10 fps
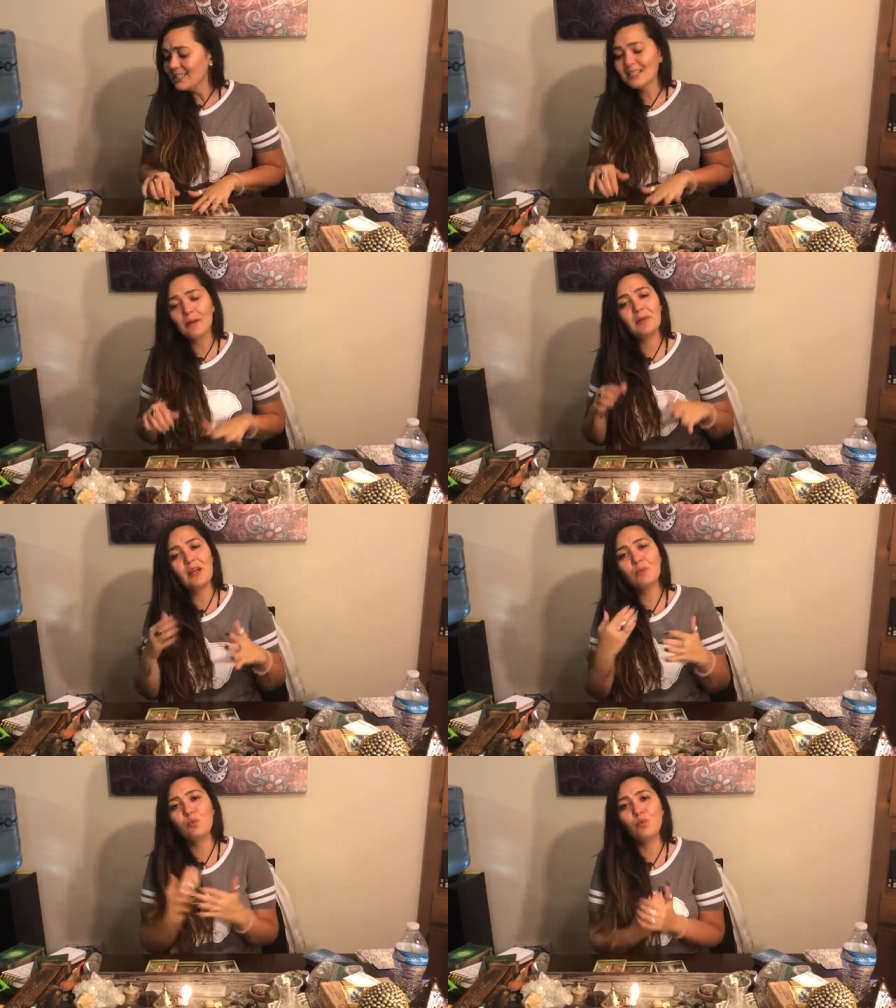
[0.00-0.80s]
this coming
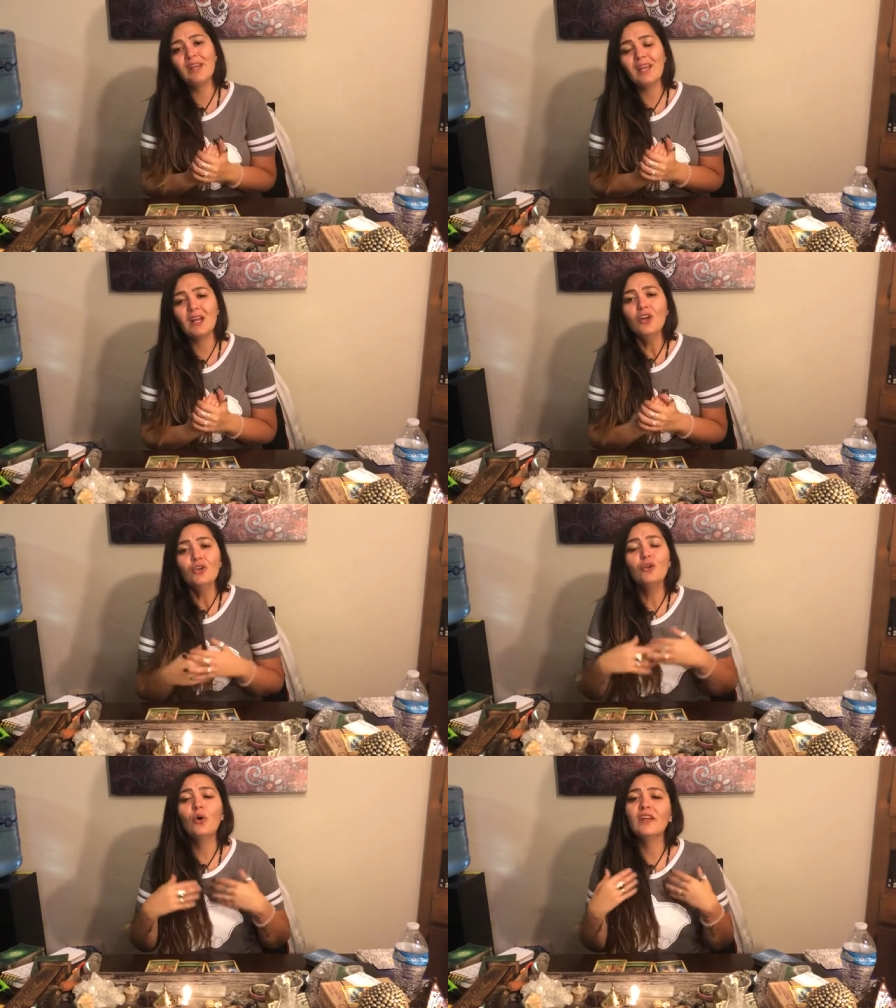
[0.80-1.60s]
up week,
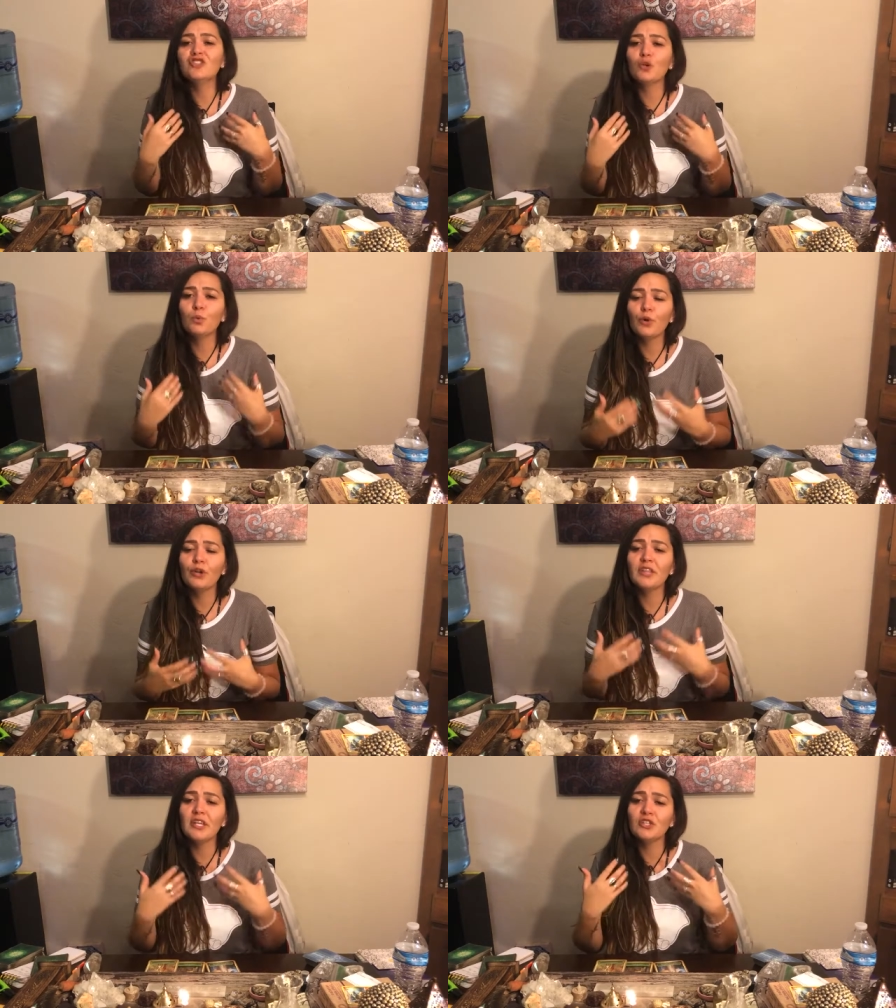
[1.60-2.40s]
know that you're
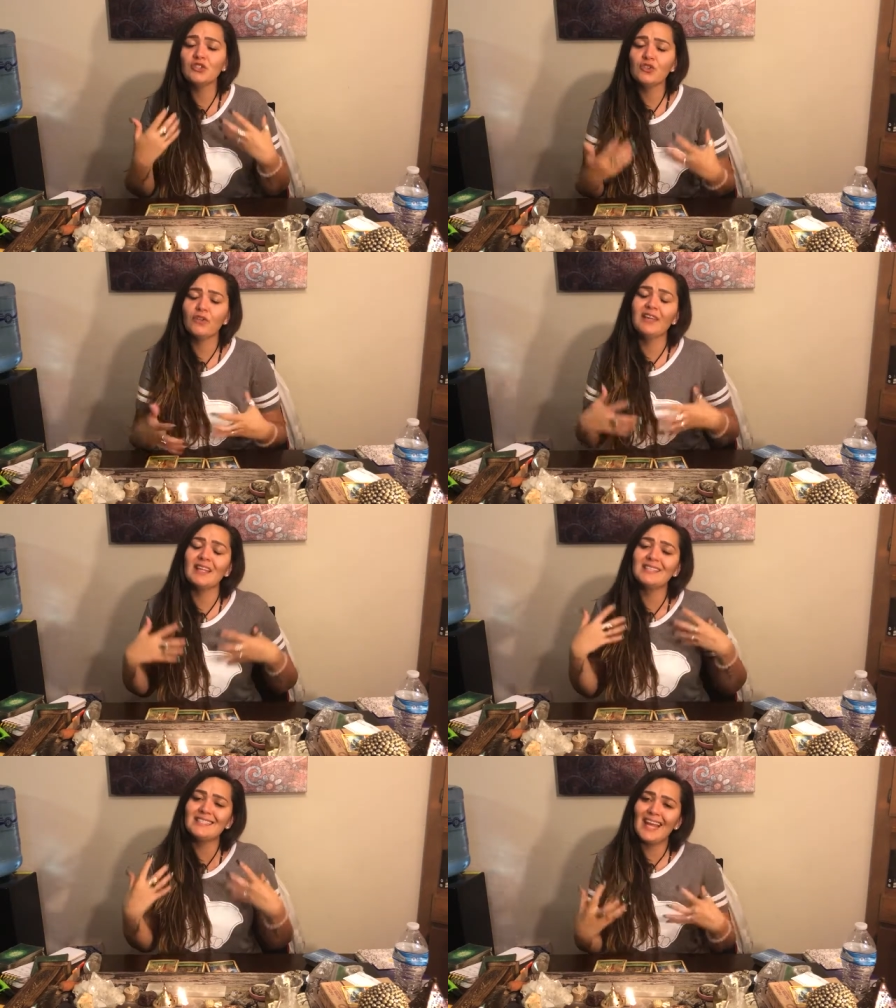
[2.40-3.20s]
worthy and deserving
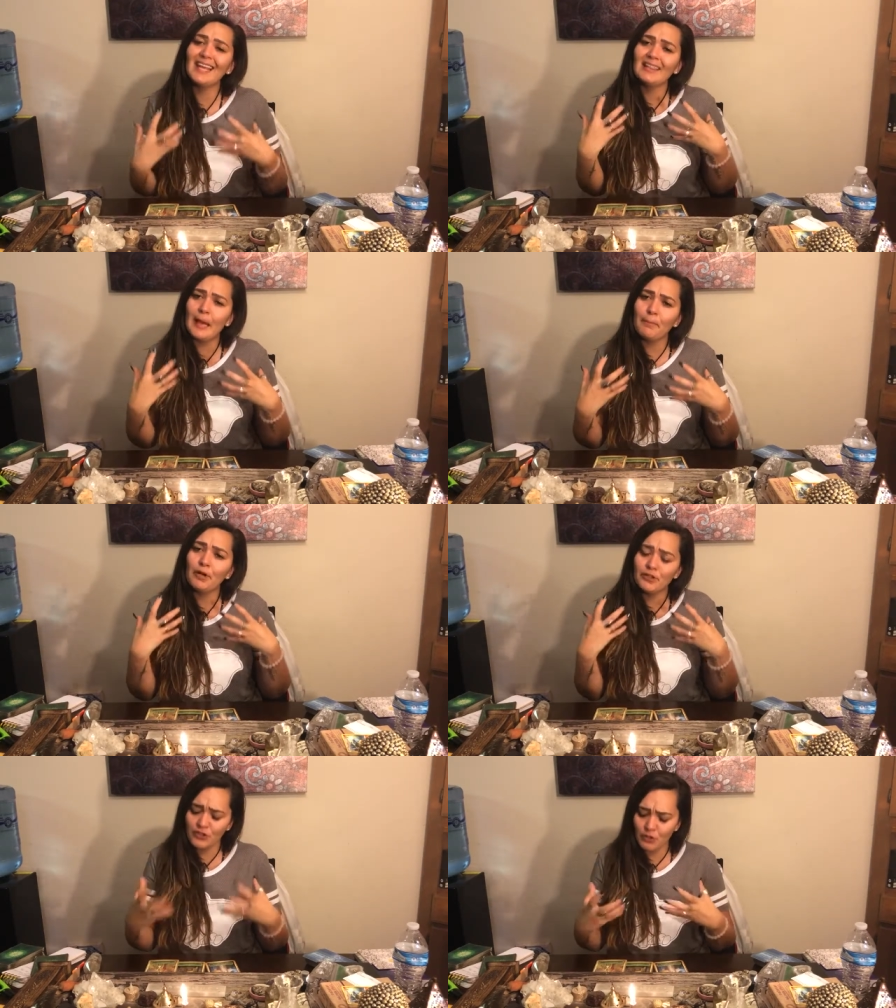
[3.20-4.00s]
and staying in that
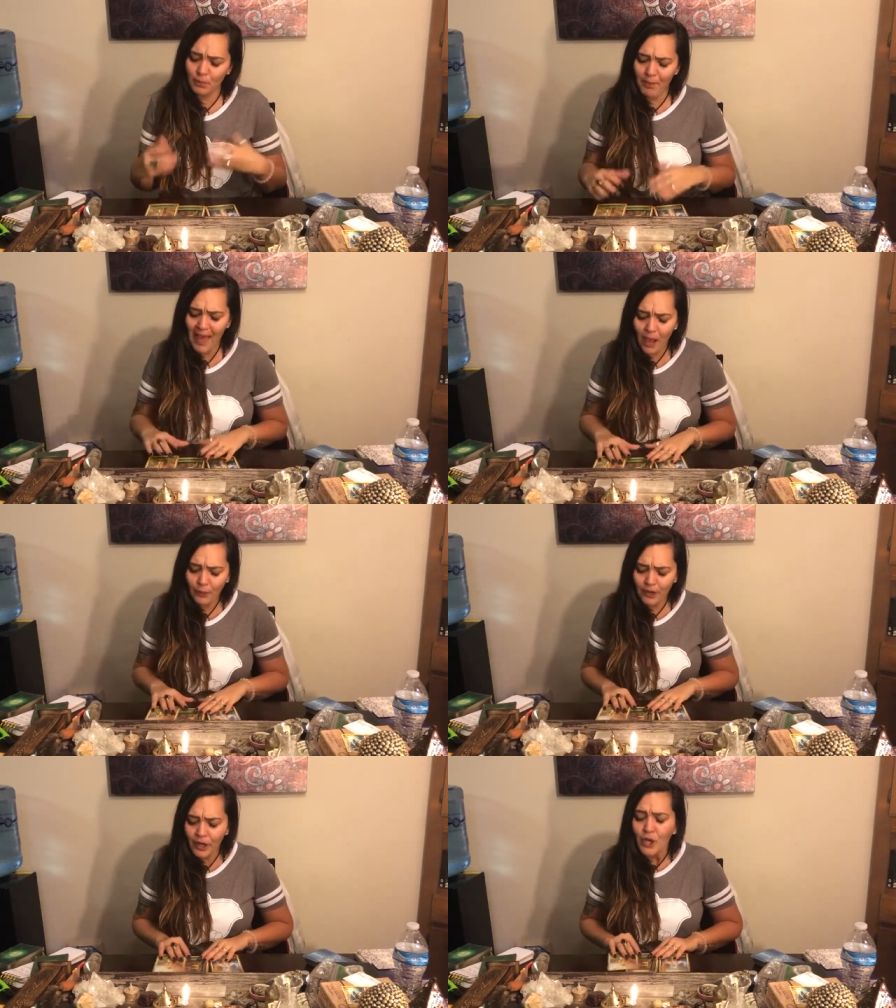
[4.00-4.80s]
personal
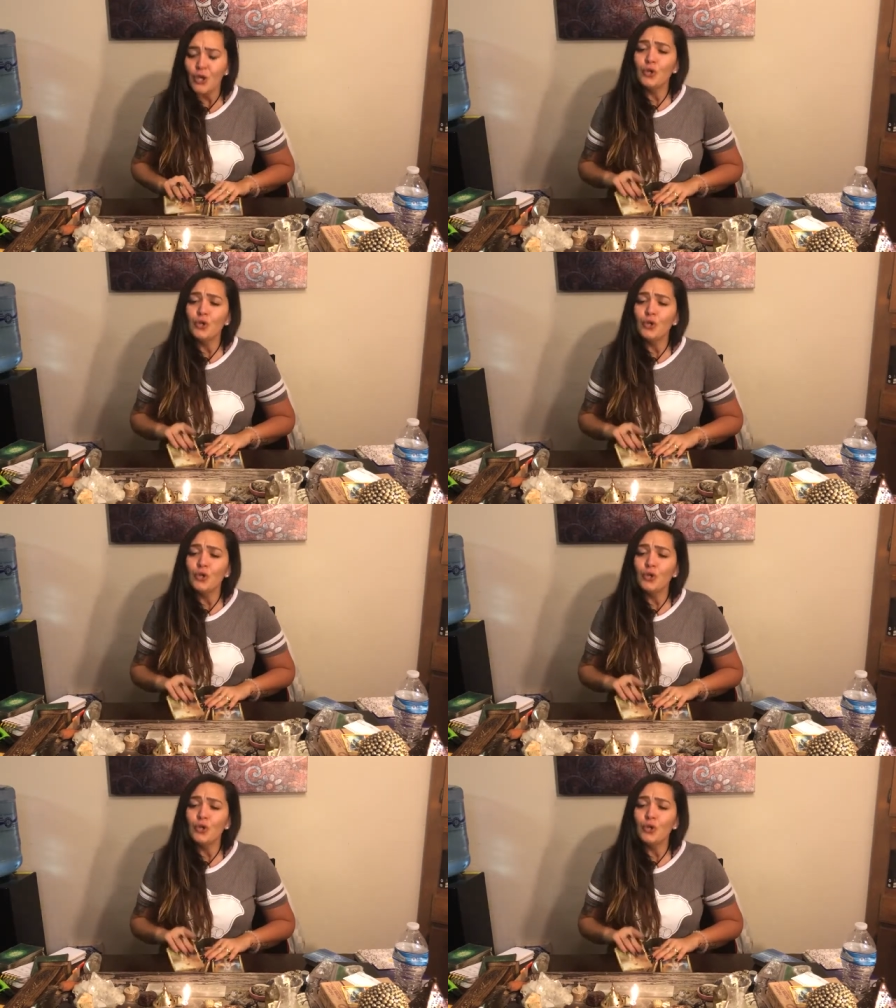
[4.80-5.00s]
power,